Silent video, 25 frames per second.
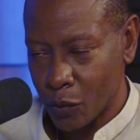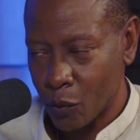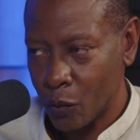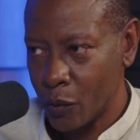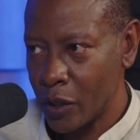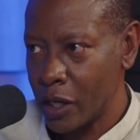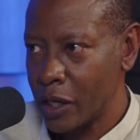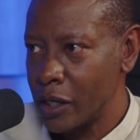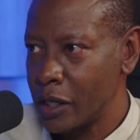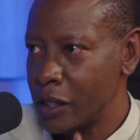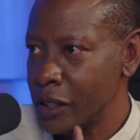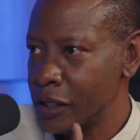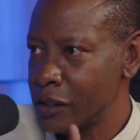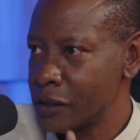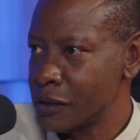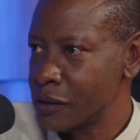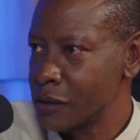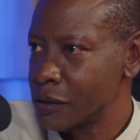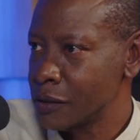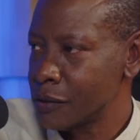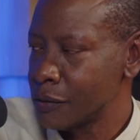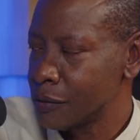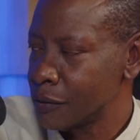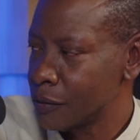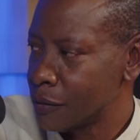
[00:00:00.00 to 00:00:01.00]
but where
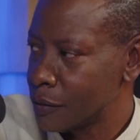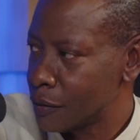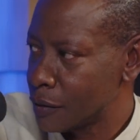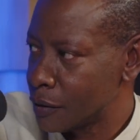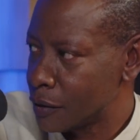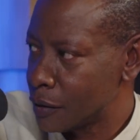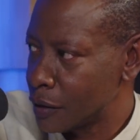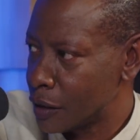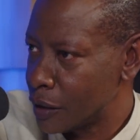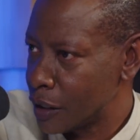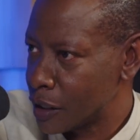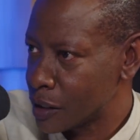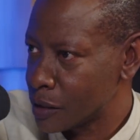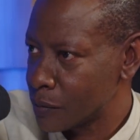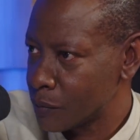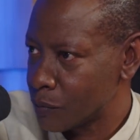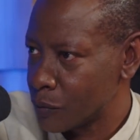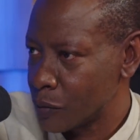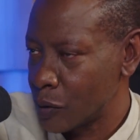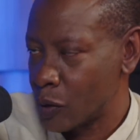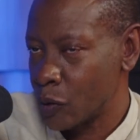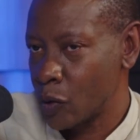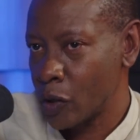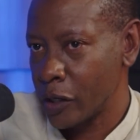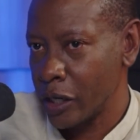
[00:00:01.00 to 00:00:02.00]
is the next?
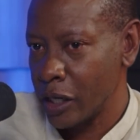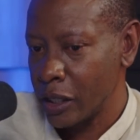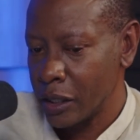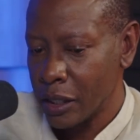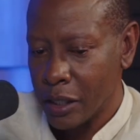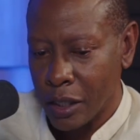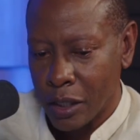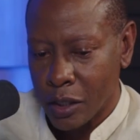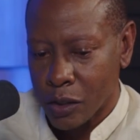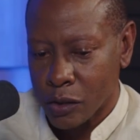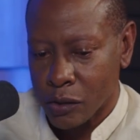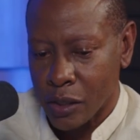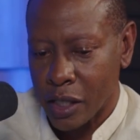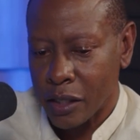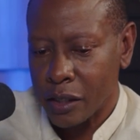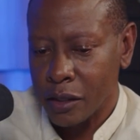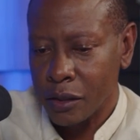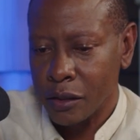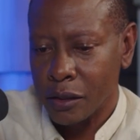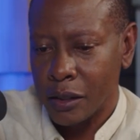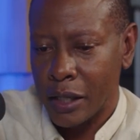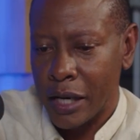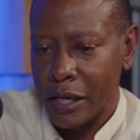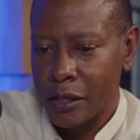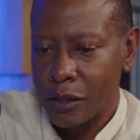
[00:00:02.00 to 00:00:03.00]
Okay, so
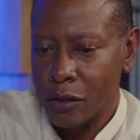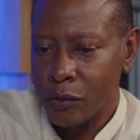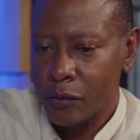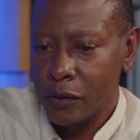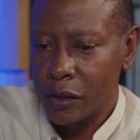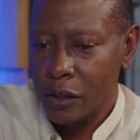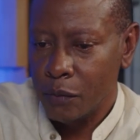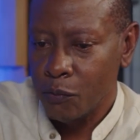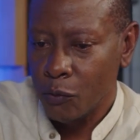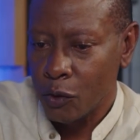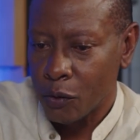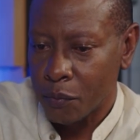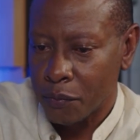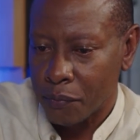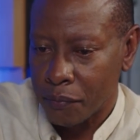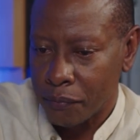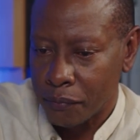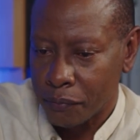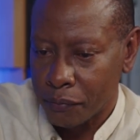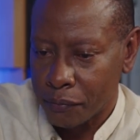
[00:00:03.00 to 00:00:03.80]
I don't need more,